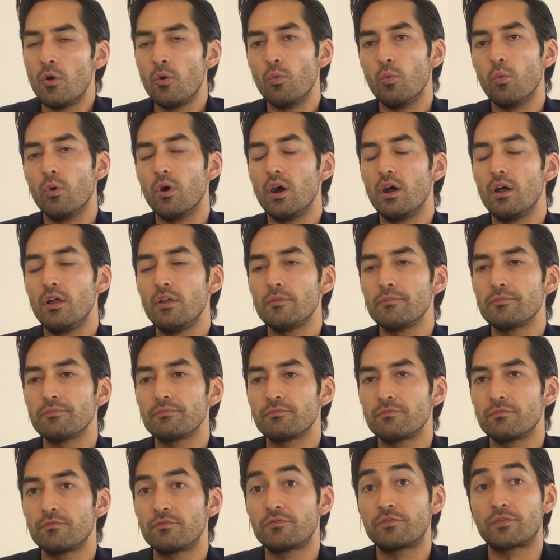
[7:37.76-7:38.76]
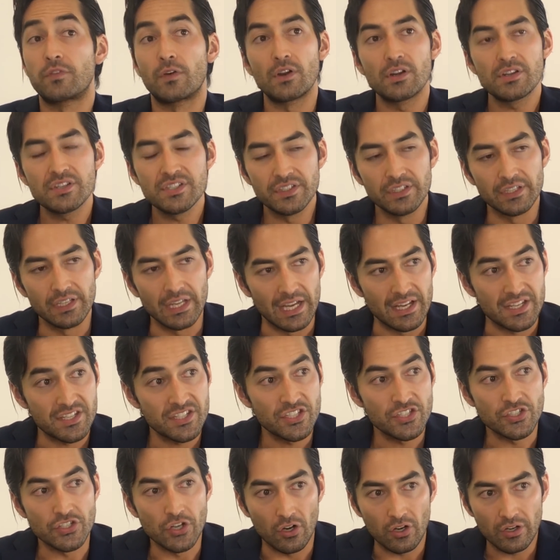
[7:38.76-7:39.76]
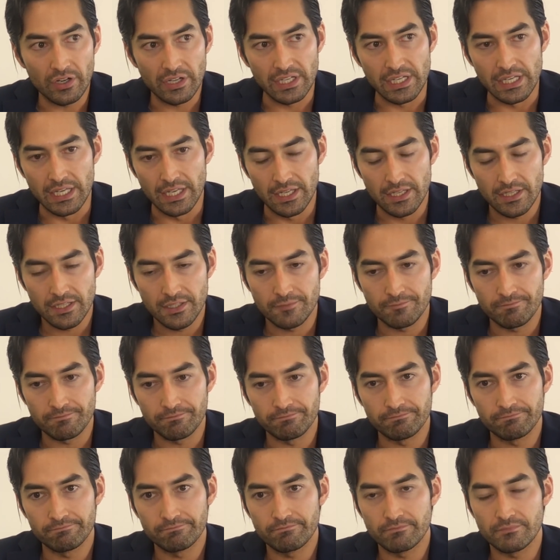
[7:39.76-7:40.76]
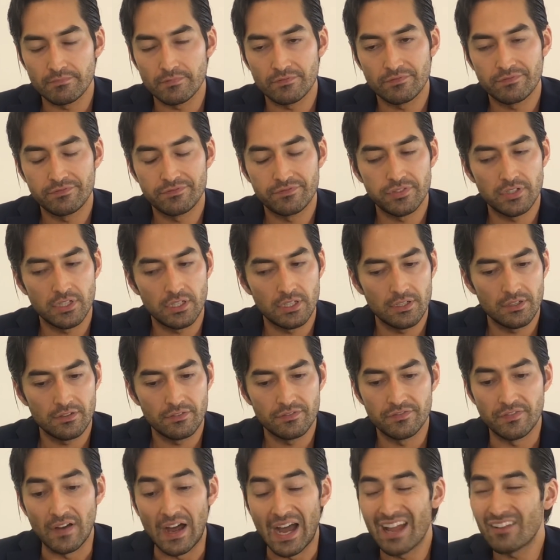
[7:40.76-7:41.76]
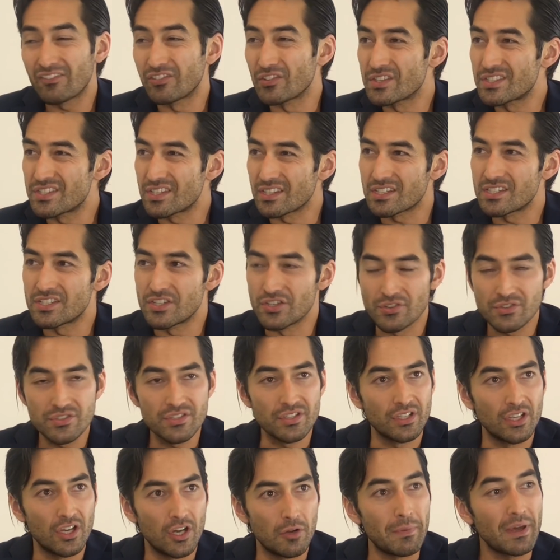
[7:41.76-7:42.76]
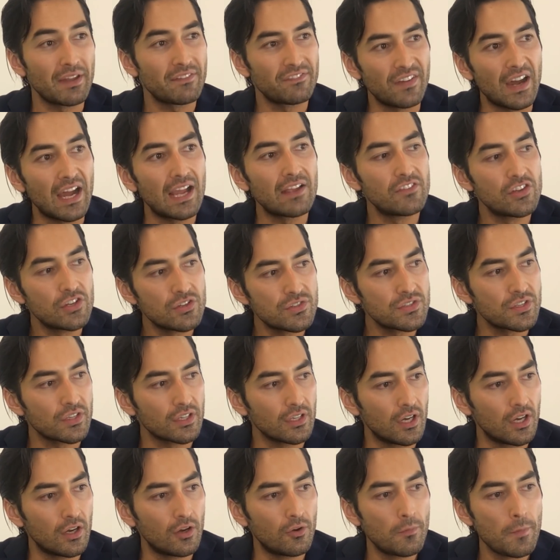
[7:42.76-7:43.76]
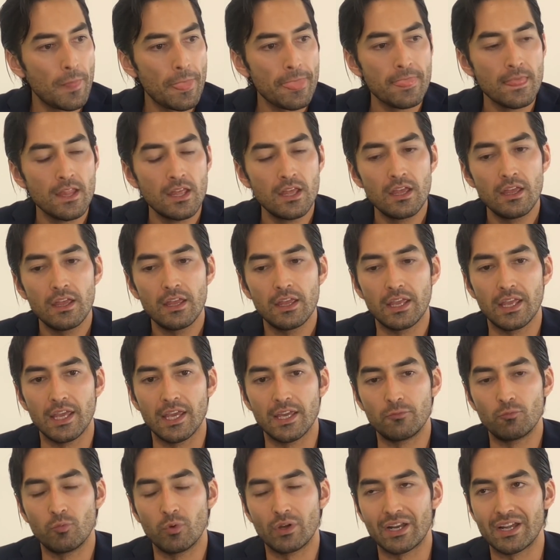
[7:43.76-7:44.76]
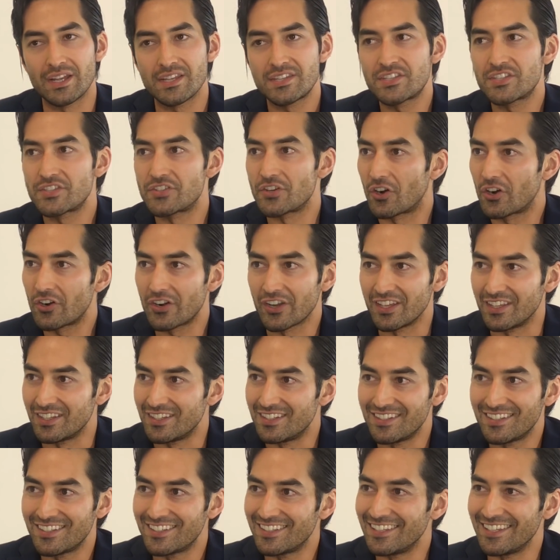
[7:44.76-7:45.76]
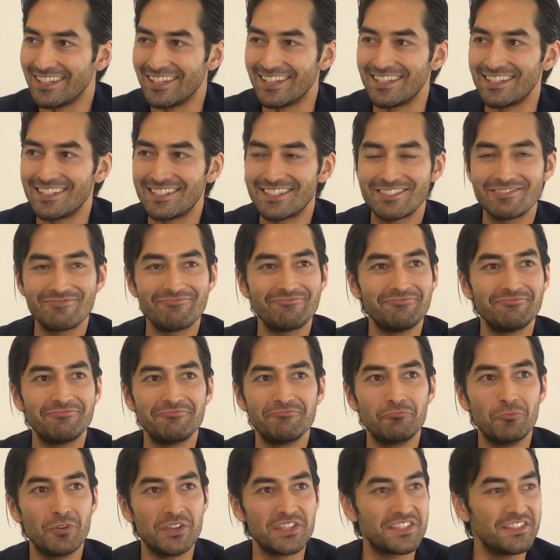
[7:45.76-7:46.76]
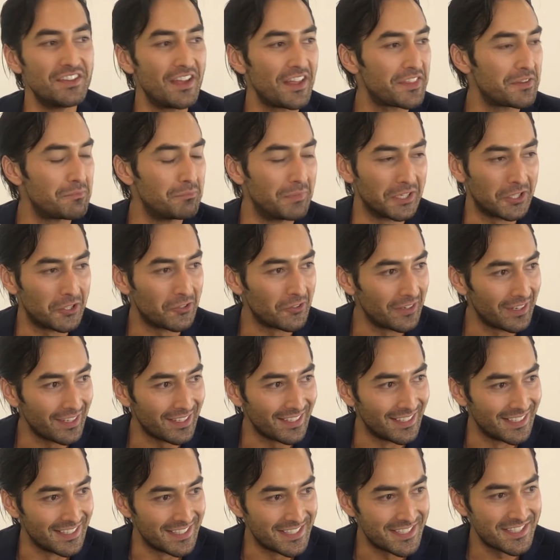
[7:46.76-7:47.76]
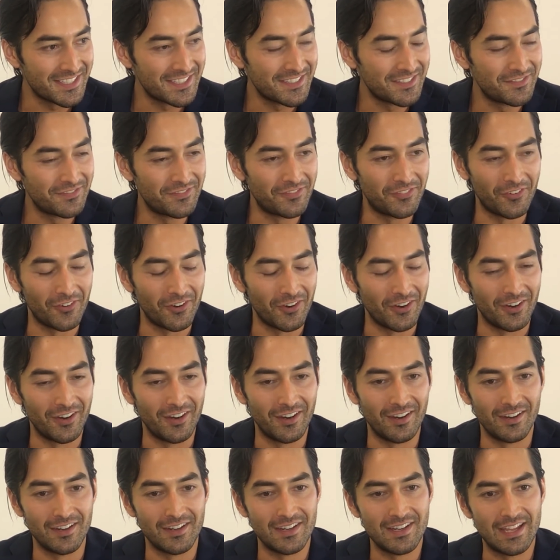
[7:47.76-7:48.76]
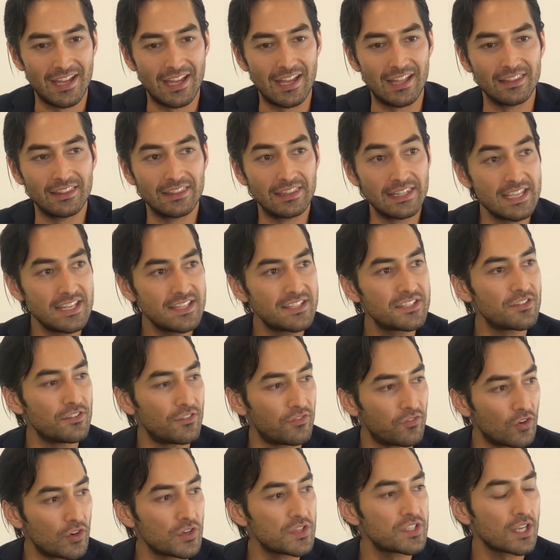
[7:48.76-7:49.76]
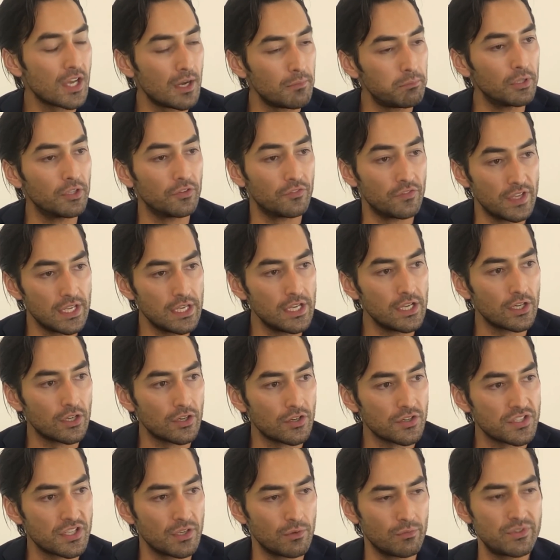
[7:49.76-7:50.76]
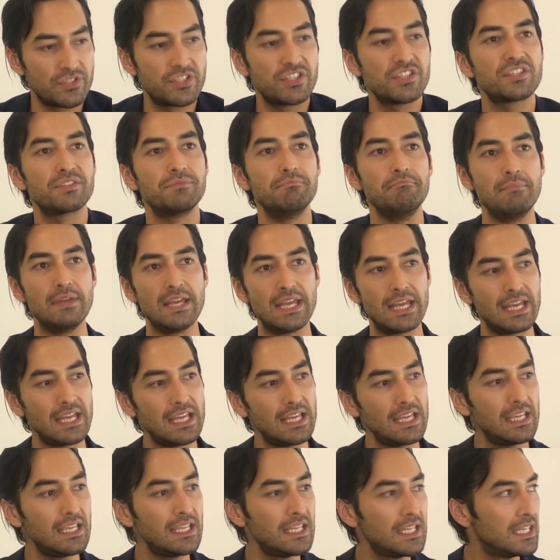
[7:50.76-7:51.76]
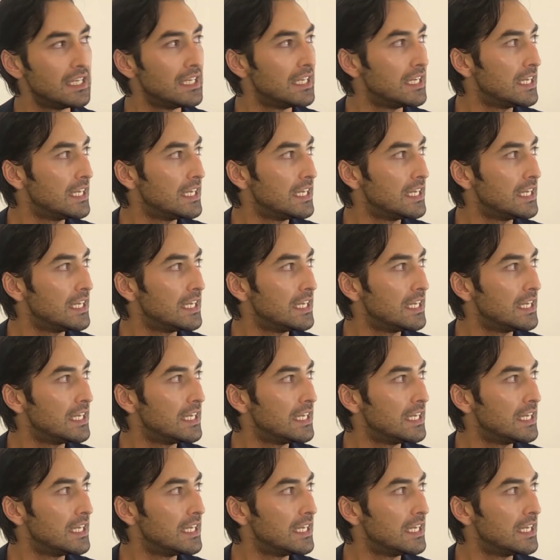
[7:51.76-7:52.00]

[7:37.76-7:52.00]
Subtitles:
Well, firstly, I started it 5 or 6 years ago, about 5 years ago. And when I started, it was nothing but crickets for at least the first couple of years. It was just me